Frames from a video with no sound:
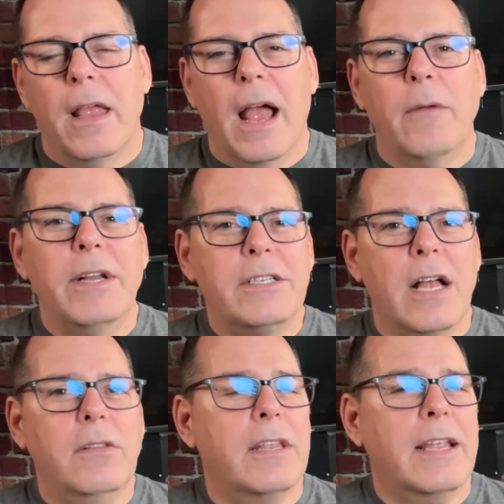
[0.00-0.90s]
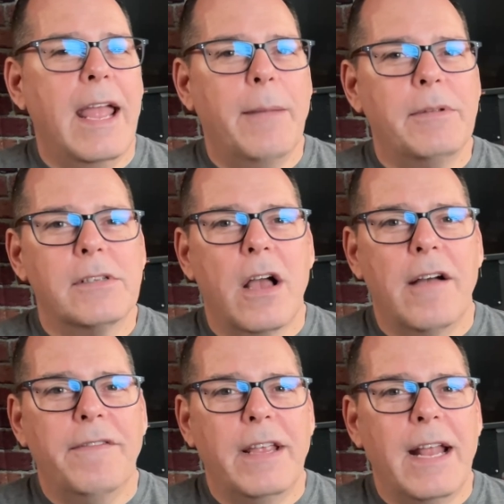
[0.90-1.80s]
I reached out to the Captain's
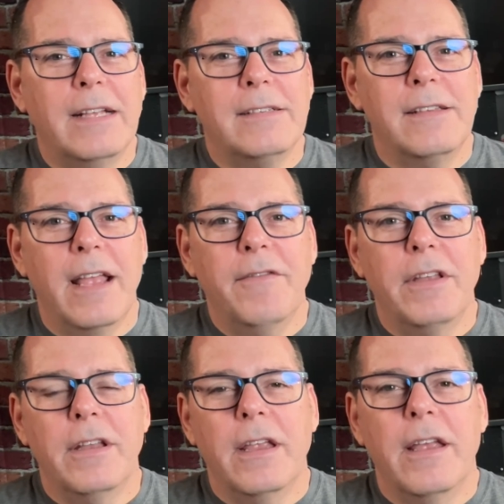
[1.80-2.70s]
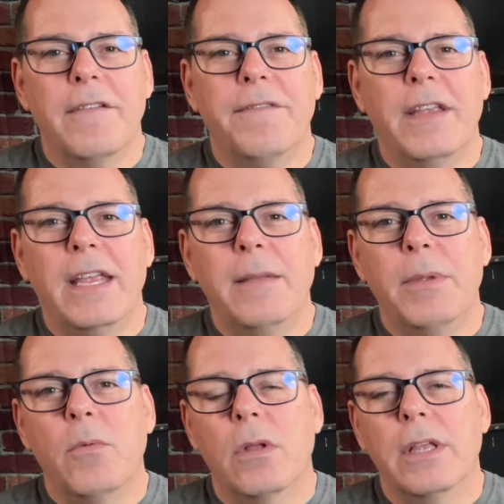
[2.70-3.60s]
Coffee and asked David if he'd
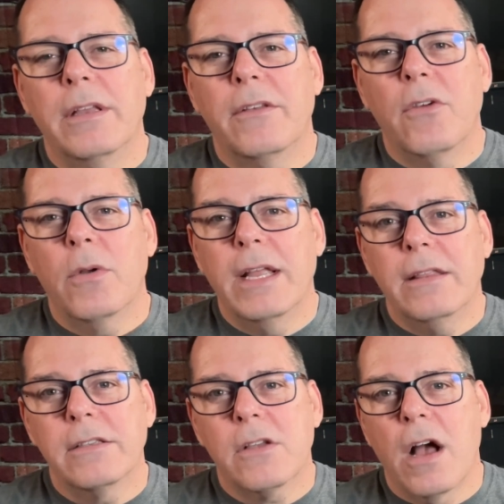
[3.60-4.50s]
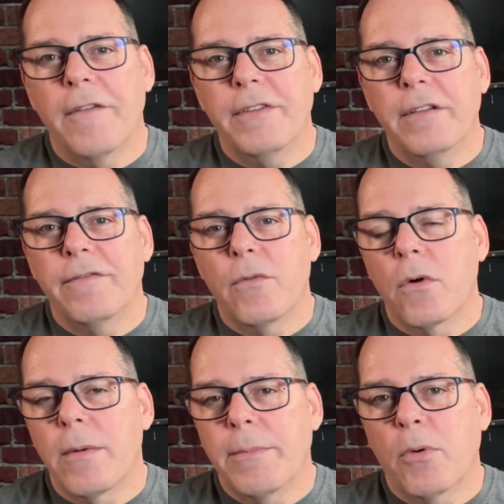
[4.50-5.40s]
be willing to donate this coffee
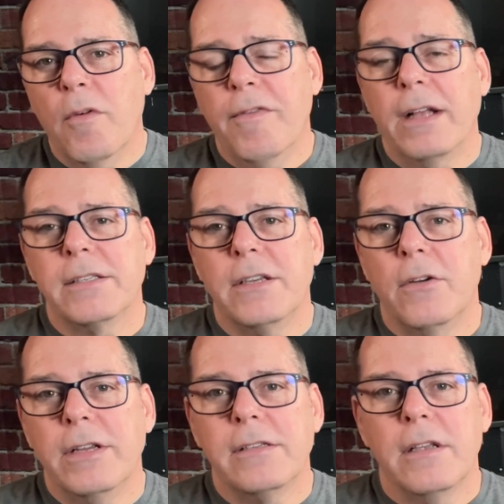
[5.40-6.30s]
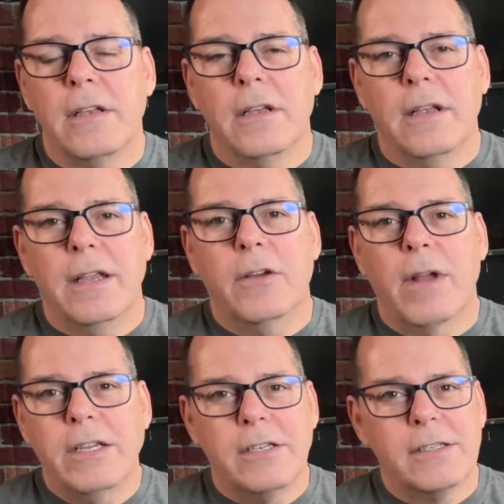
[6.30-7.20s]
for my profile series. He
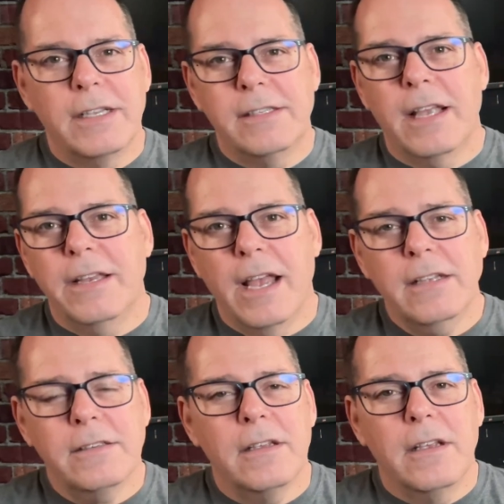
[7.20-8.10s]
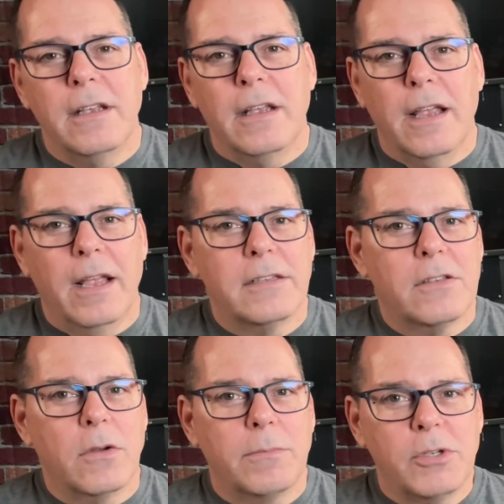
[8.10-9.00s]
graciously said yes. And
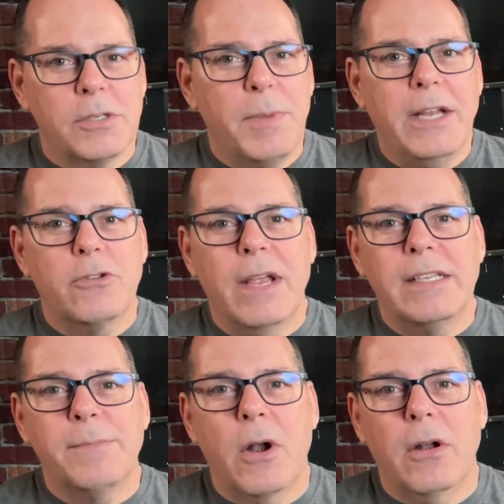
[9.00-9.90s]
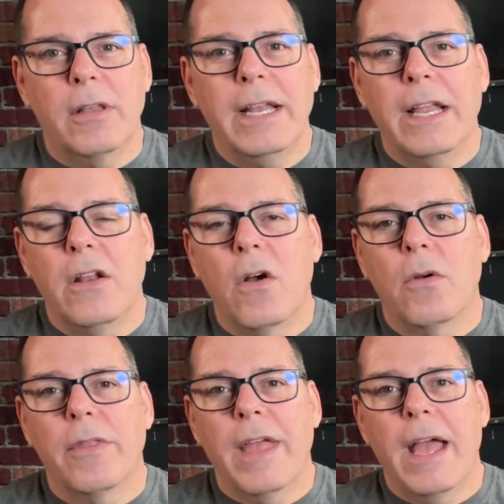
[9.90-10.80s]
so I'm just being transparent and letting you
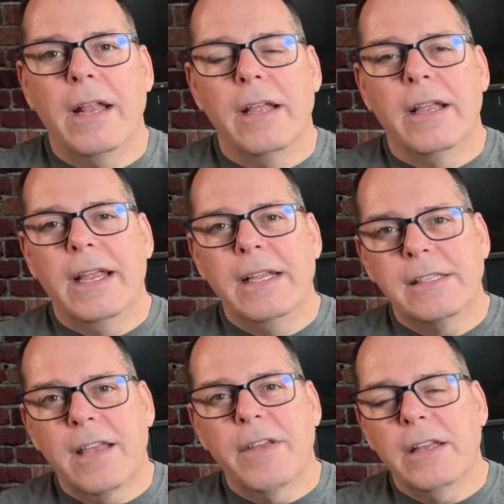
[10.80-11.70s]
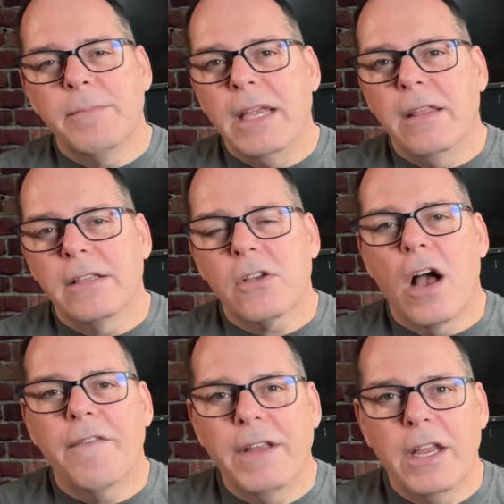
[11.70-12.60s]
know that he's giving me this
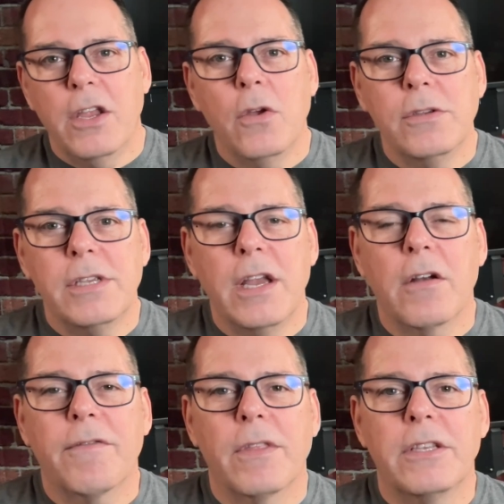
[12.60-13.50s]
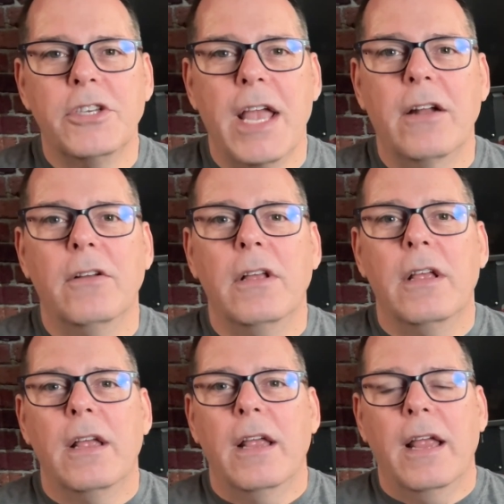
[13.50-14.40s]
coffee to use here for the channel,
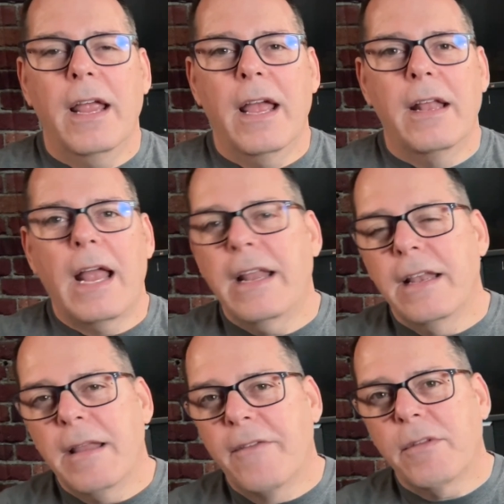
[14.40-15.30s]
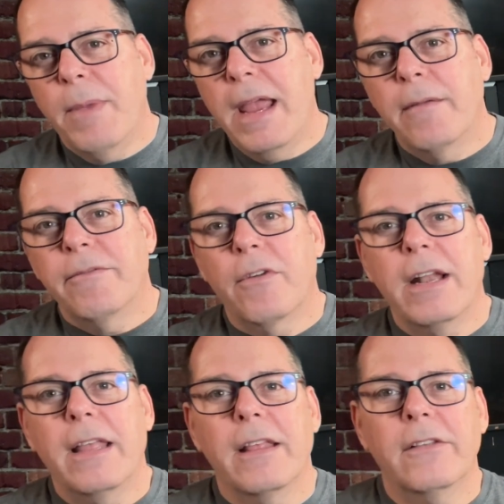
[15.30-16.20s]
and I didn't have to pay him for
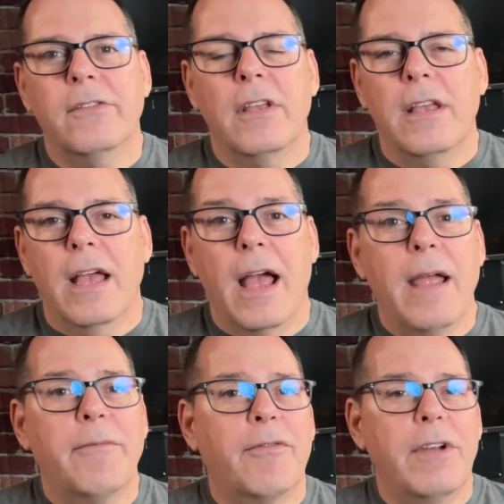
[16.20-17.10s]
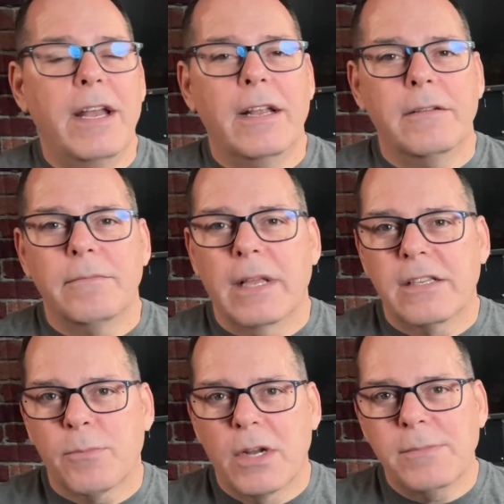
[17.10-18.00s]
any of this. I am free to
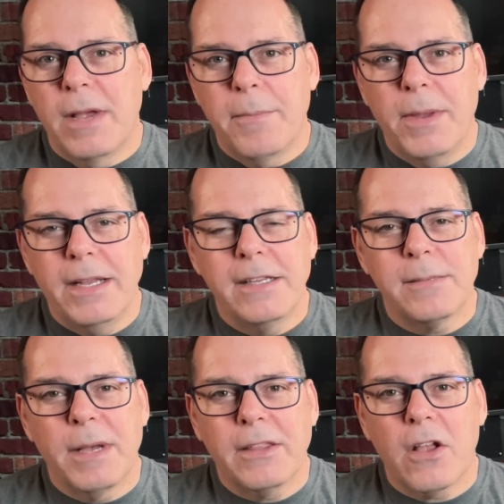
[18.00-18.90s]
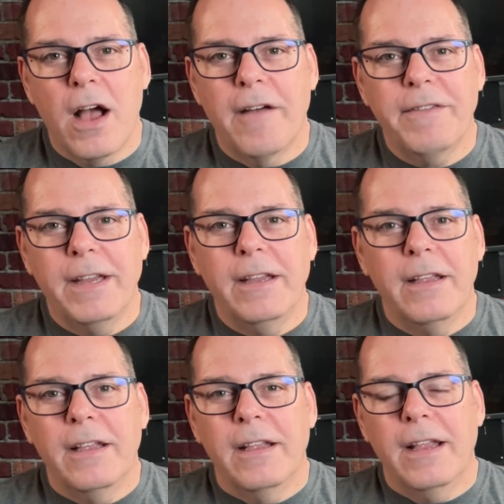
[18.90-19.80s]
express my opinions about the coffee.
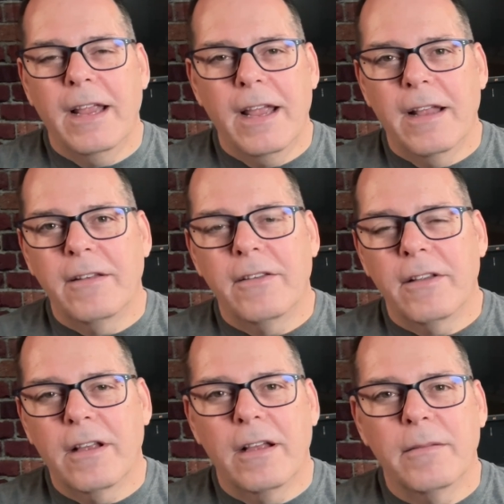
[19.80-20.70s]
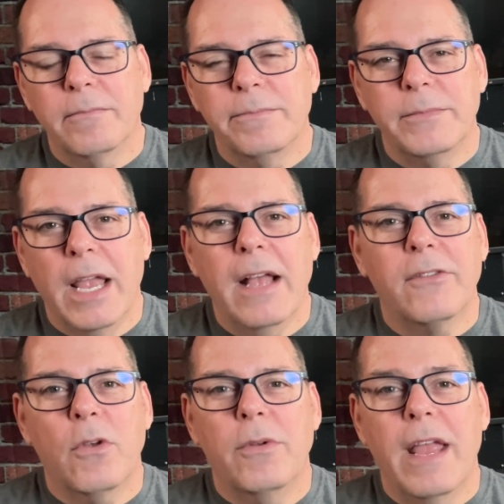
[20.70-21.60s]
And yeah,
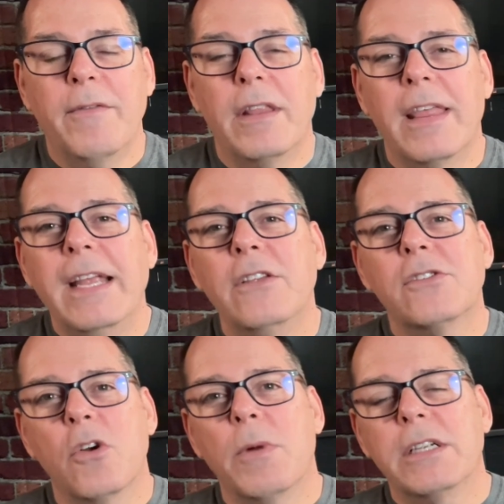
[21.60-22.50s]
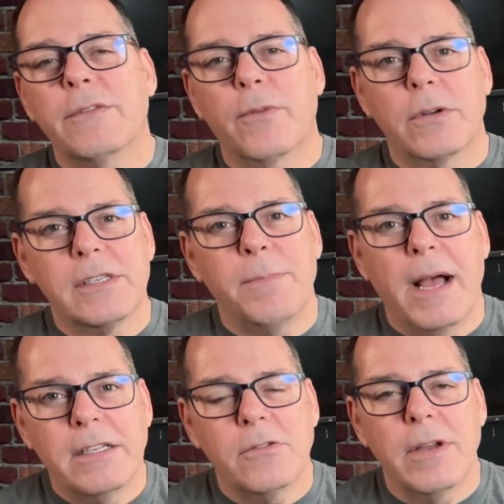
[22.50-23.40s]
so David, thank you so much for
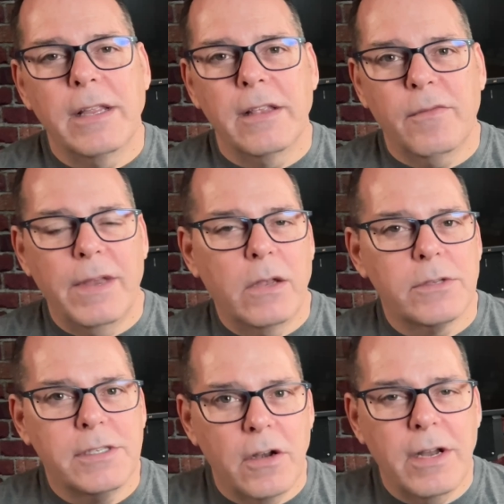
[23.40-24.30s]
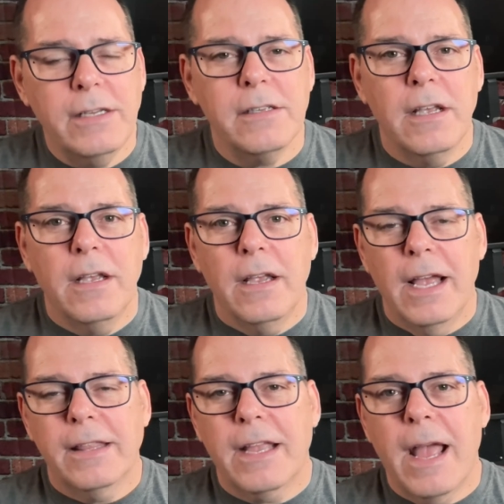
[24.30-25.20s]
sponsoring this video series
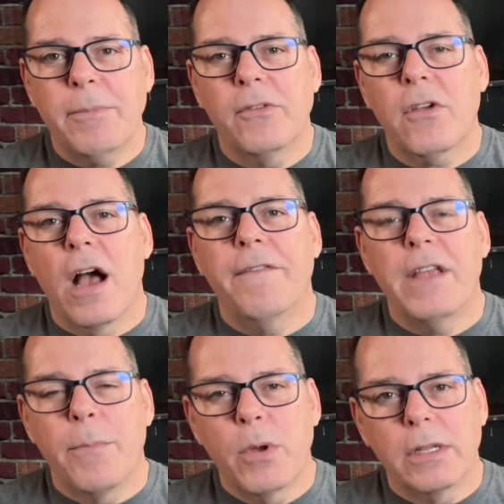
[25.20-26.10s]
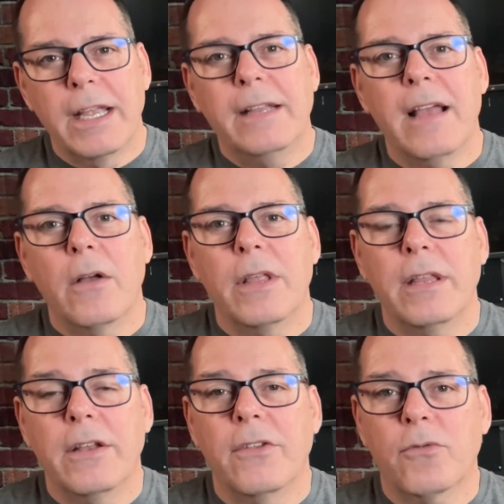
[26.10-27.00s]
at the Captain's Coffee. I'll put a link down in
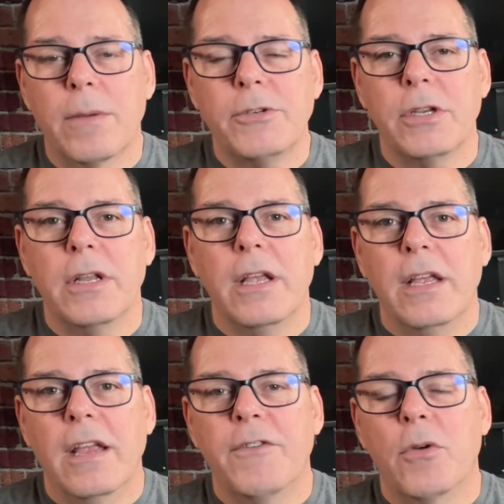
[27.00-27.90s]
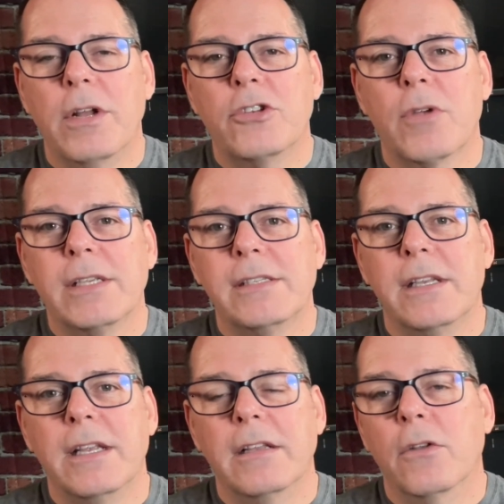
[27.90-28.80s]
the description if you're
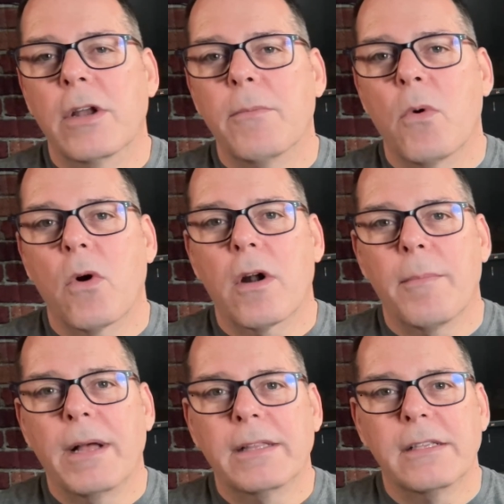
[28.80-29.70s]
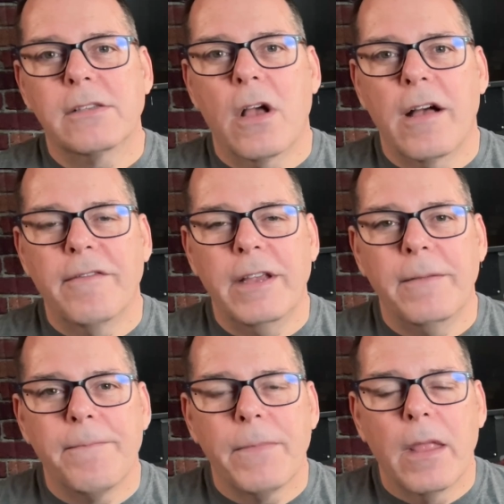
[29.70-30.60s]
interested in learning more about this coffee.
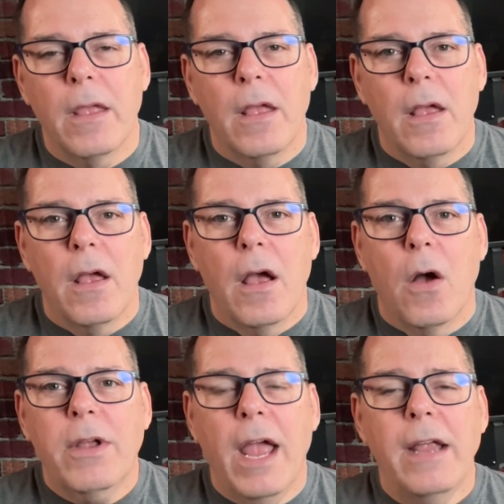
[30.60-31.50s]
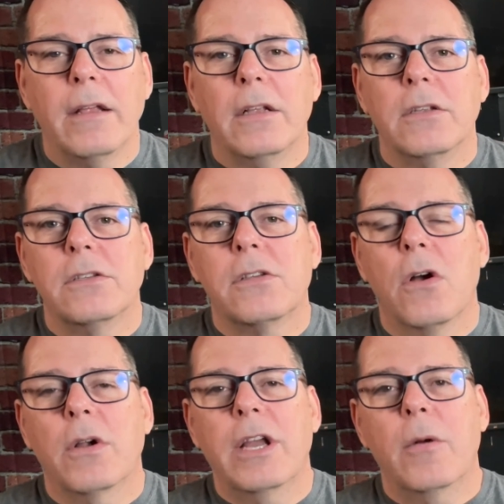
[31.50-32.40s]
Okay,
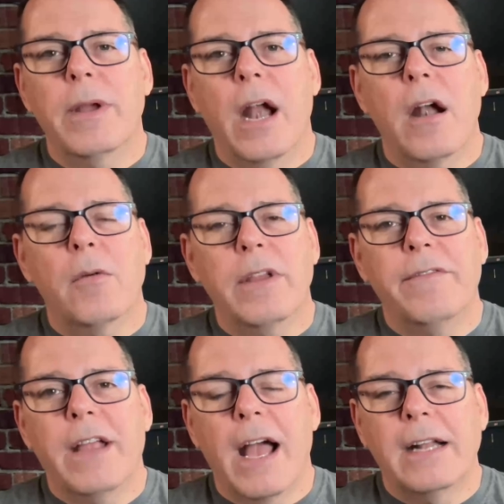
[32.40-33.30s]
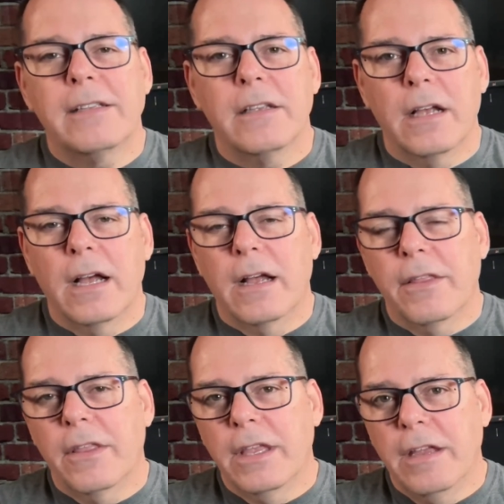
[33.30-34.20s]
so here we are. We've got
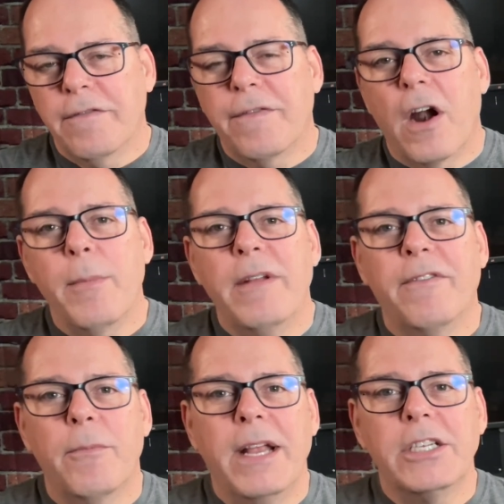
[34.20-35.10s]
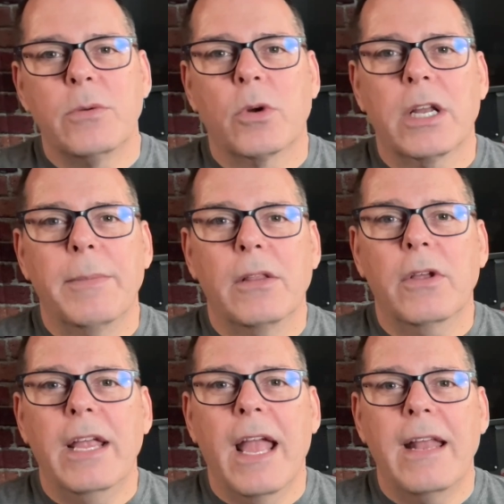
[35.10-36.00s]
the farm information we're going to be
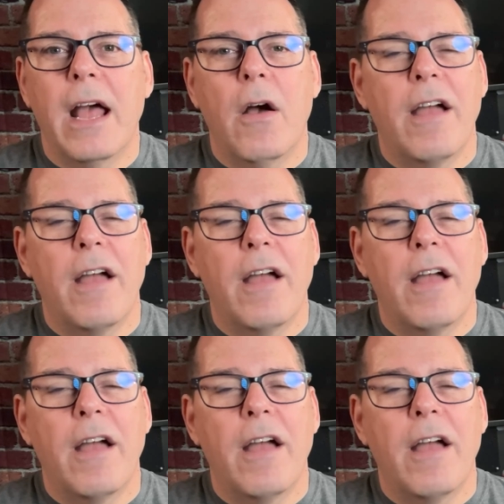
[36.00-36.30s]
looking at now.